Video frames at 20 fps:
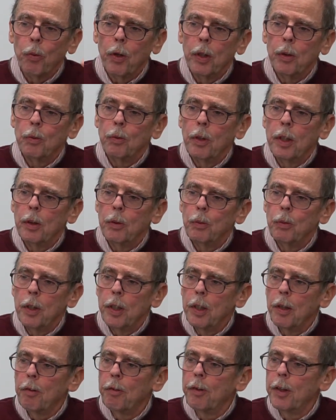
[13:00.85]
What, what, what
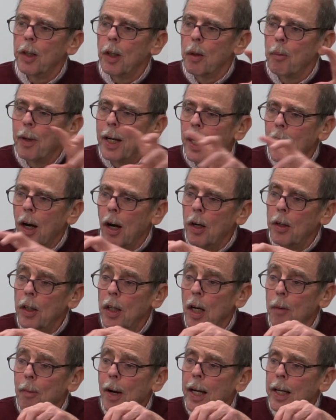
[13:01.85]
do you feel about
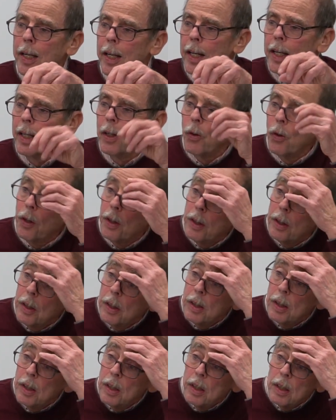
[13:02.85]
it? Uh, am I hitting on,
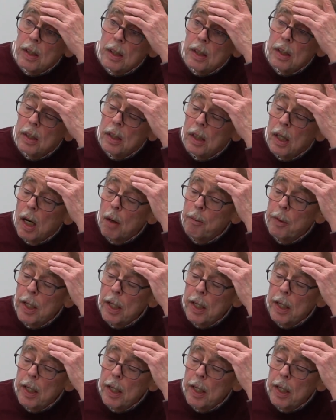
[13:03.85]
I'm